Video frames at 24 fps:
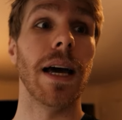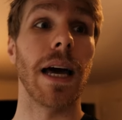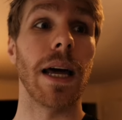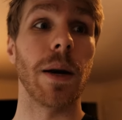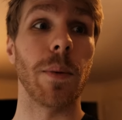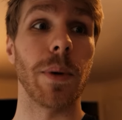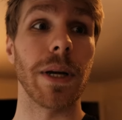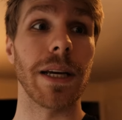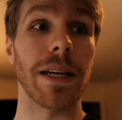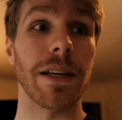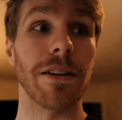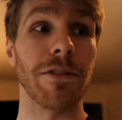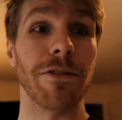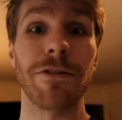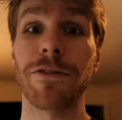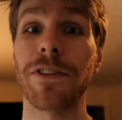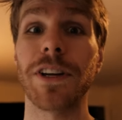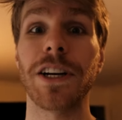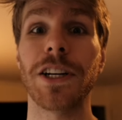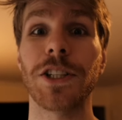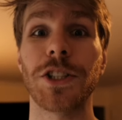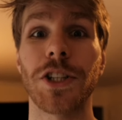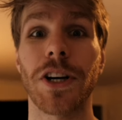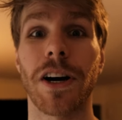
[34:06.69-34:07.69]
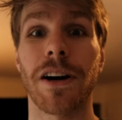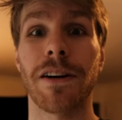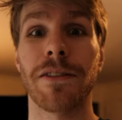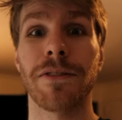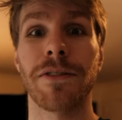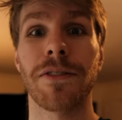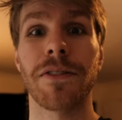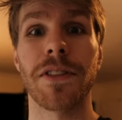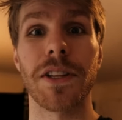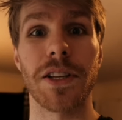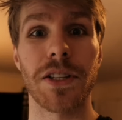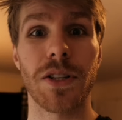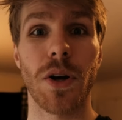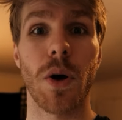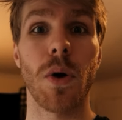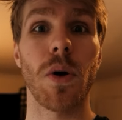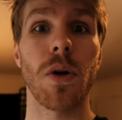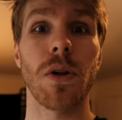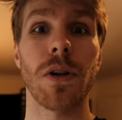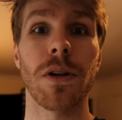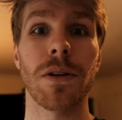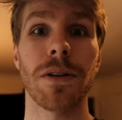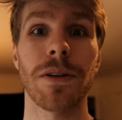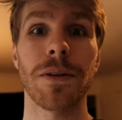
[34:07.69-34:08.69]
and we can finish off this
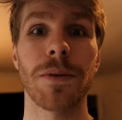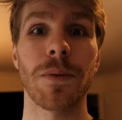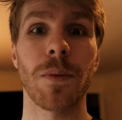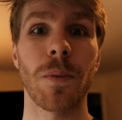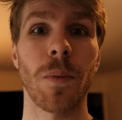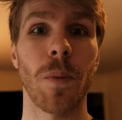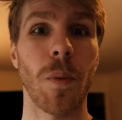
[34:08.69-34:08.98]
whole